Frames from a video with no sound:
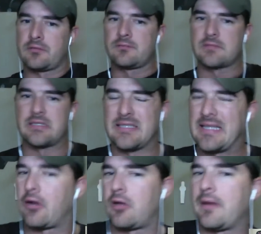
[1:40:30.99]
because it's not all
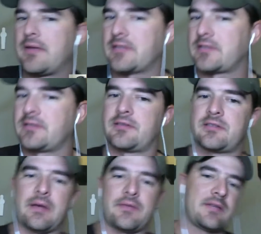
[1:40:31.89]
about distance, it's about
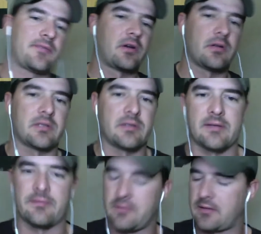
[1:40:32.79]
the difficulty level
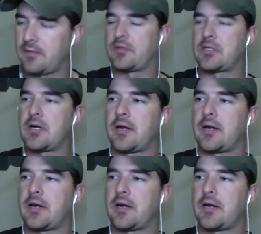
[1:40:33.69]
of the target.